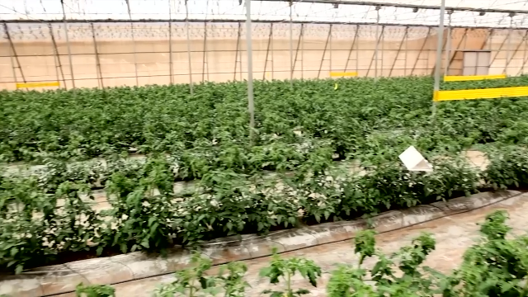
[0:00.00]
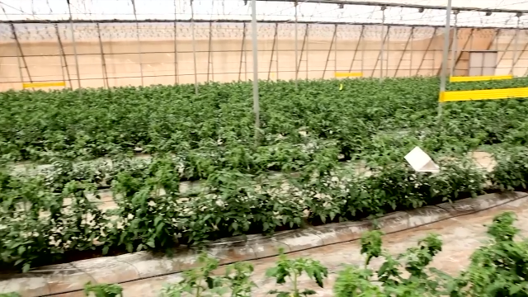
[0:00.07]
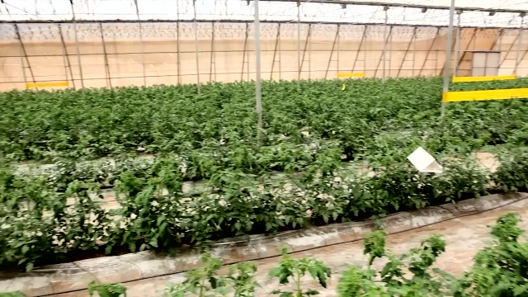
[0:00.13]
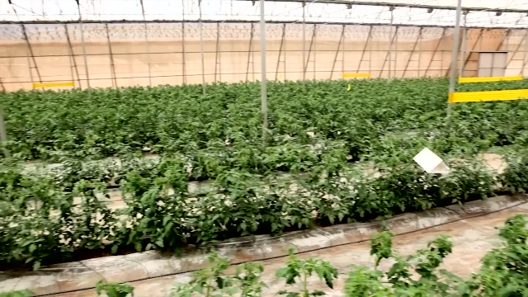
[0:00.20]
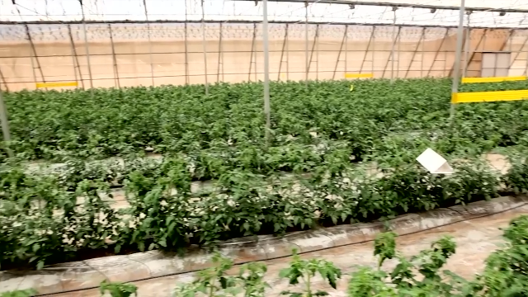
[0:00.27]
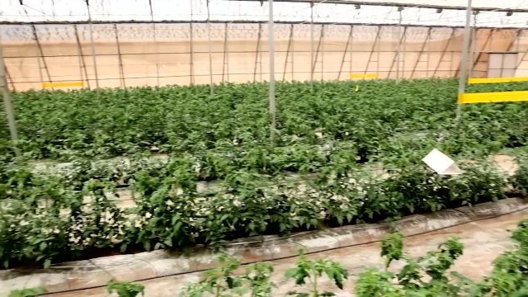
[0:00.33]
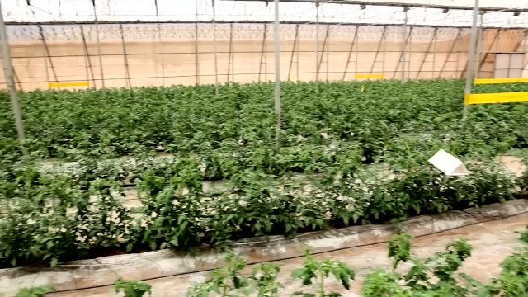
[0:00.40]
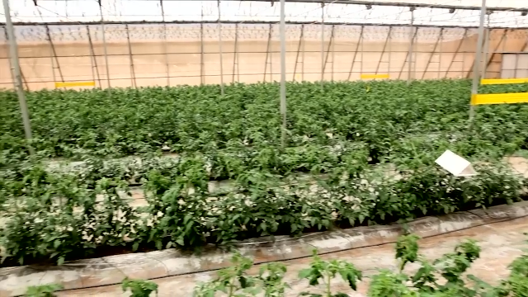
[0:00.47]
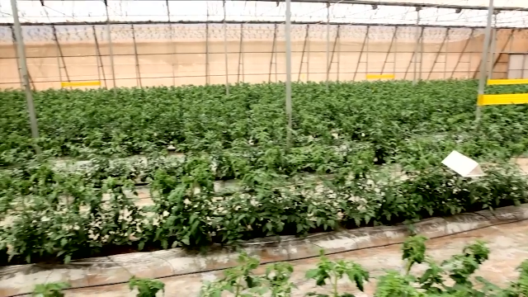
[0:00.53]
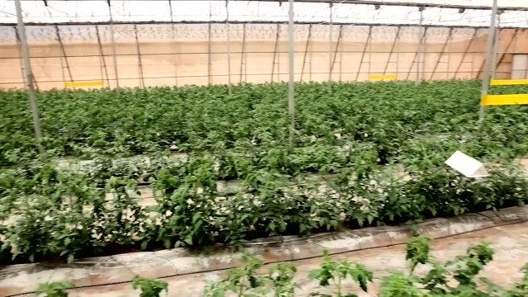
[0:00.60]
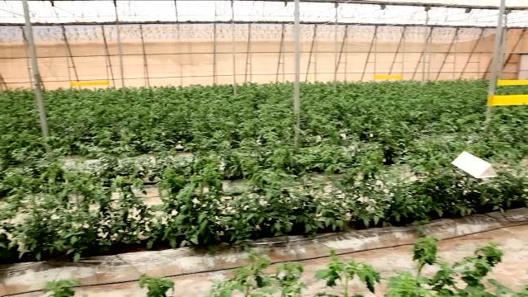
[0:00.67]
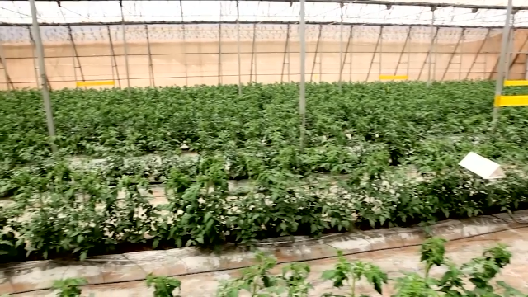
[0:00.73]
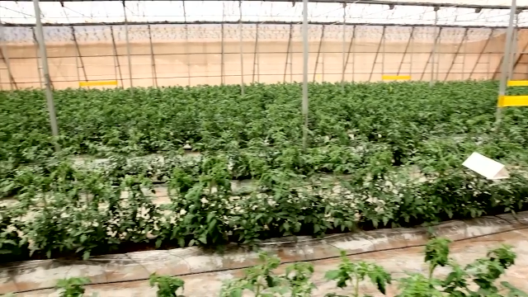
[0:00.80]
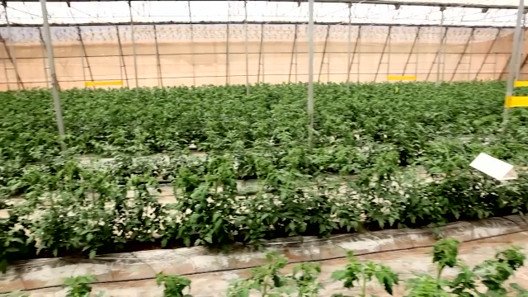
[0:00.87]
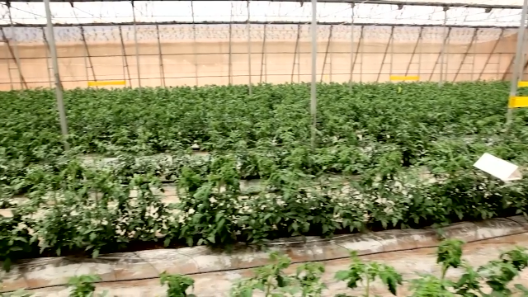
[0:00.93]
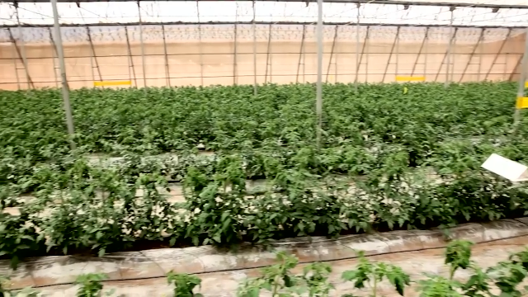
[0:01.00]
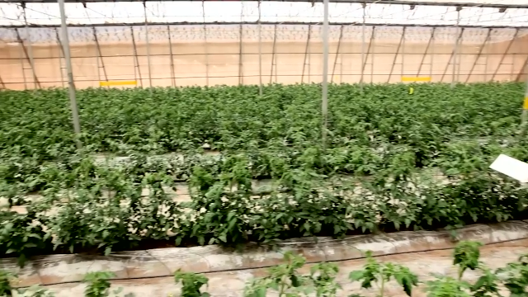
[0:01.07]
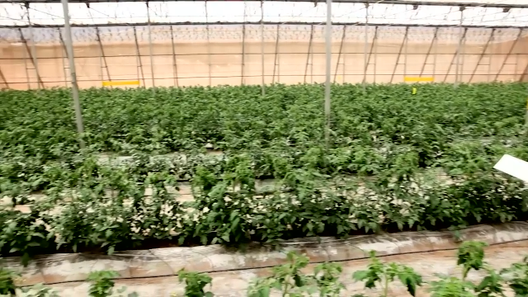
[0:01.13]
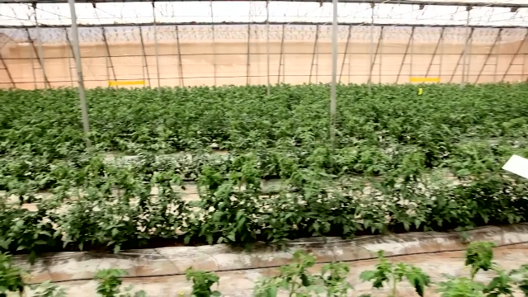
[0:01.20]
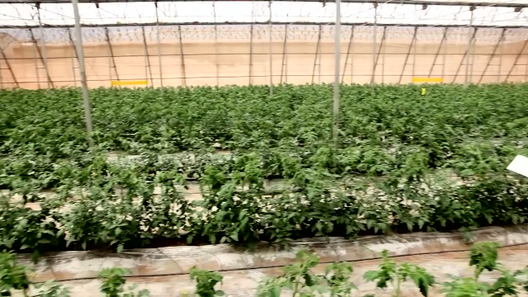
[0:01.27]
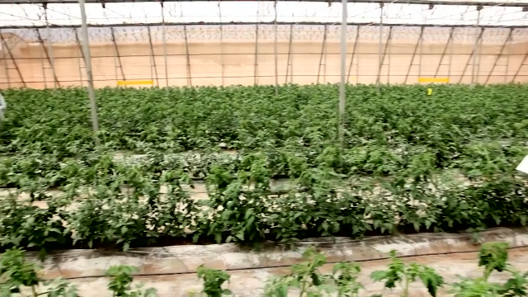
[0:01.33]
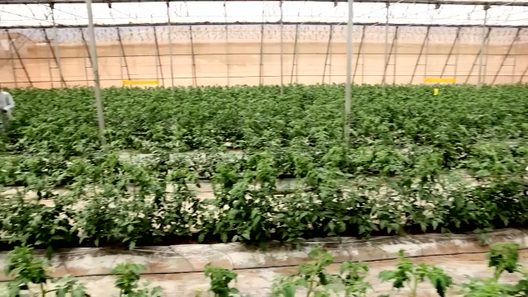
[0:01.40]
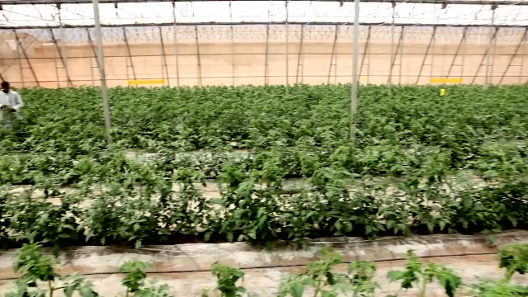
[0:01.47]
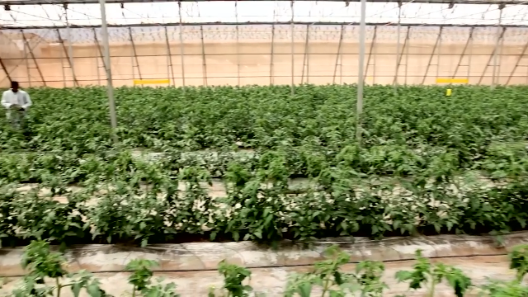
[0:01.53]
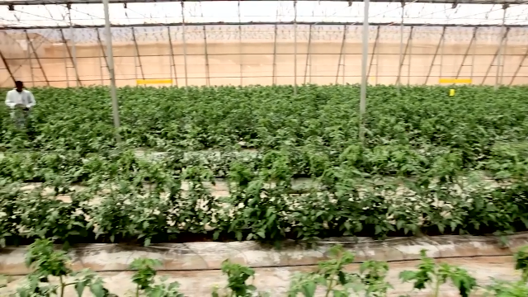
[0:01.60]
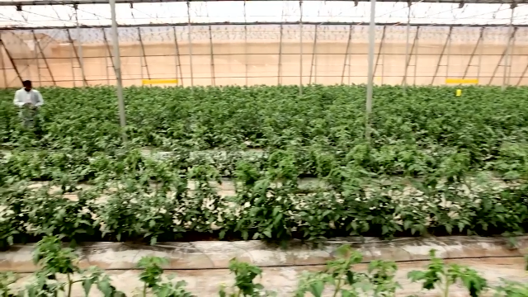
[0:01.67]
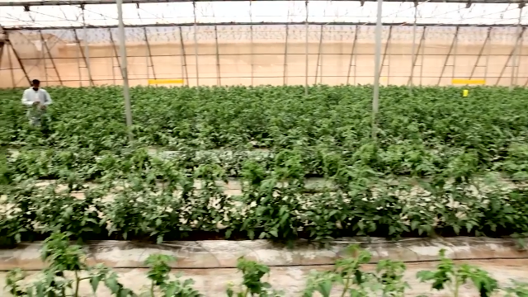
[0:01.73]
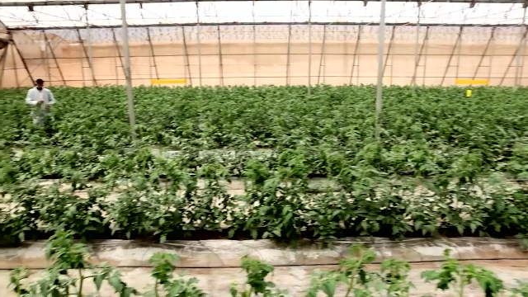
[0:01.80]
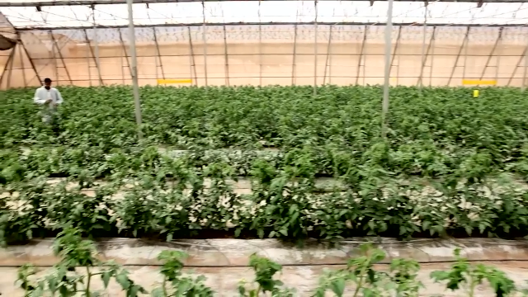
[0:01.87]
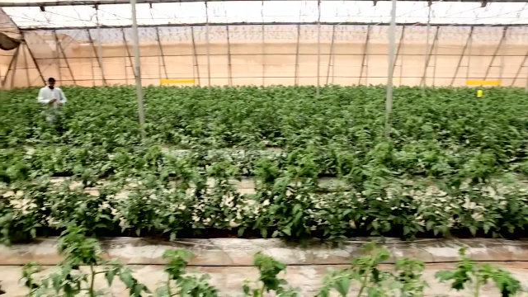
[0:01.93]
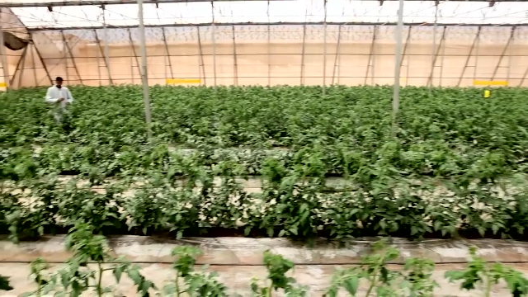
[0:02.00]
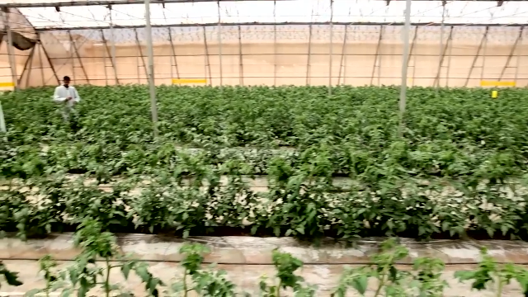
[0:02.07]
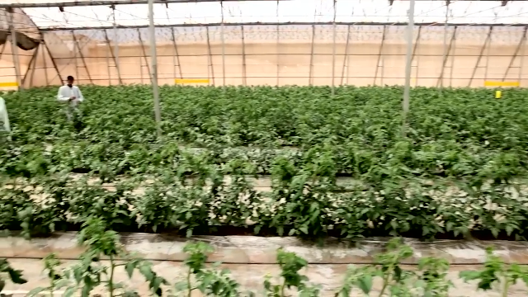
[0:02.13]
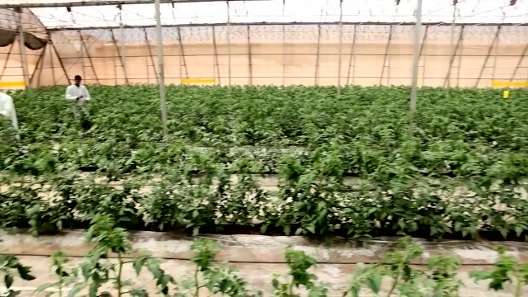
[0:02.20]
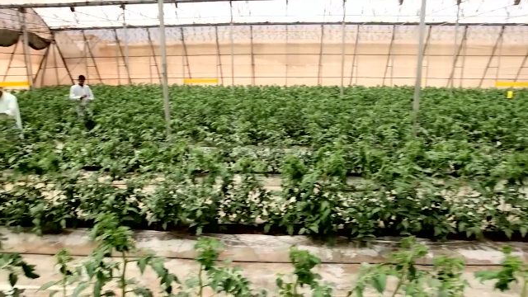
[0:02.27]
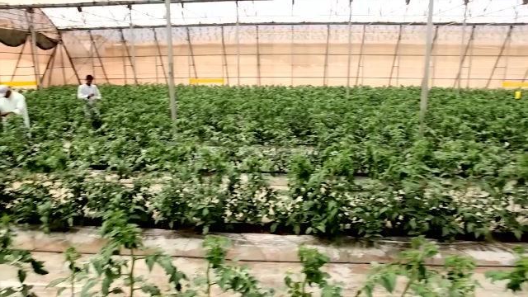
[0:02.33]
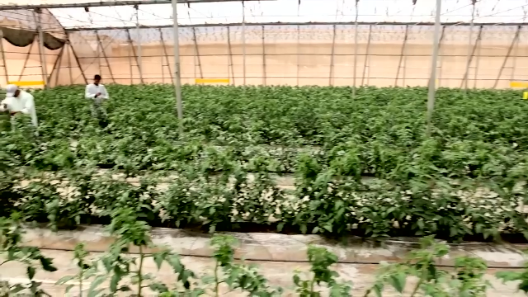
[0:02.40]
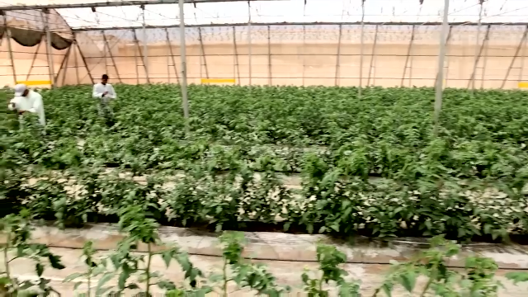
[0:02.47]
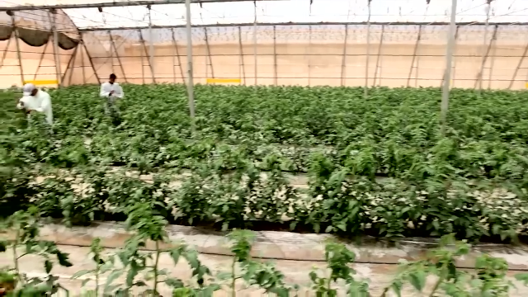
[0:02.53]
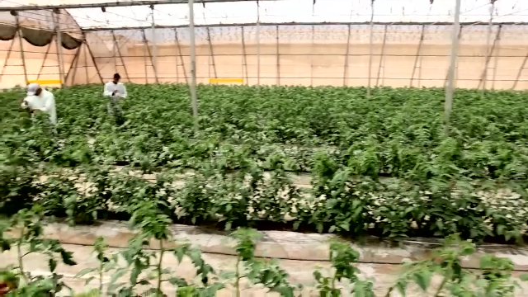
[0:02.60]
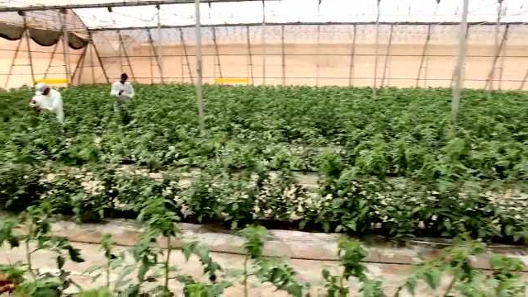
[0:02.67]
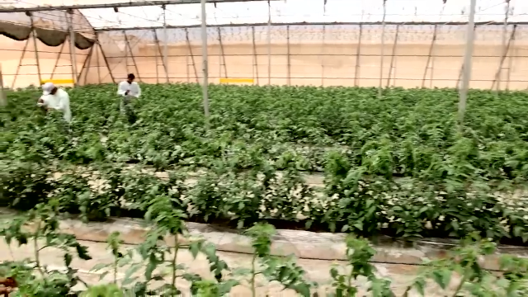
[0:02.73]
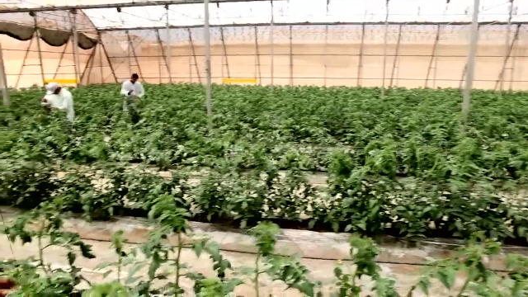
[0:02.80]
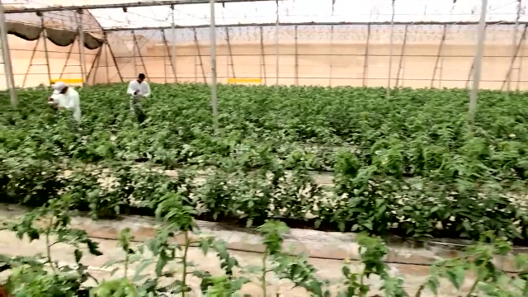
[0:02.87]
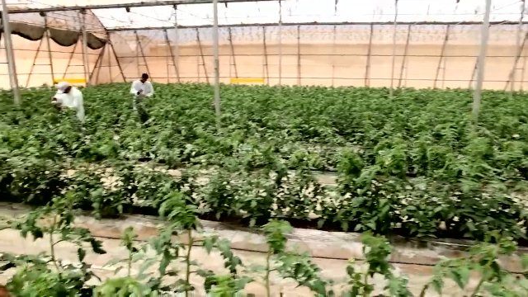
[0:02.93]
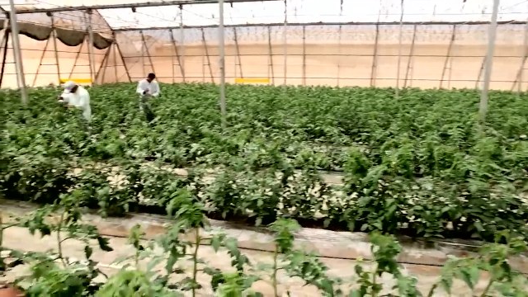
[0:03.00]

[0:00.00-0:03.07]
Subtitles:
No face is visible, so there are no lips to read.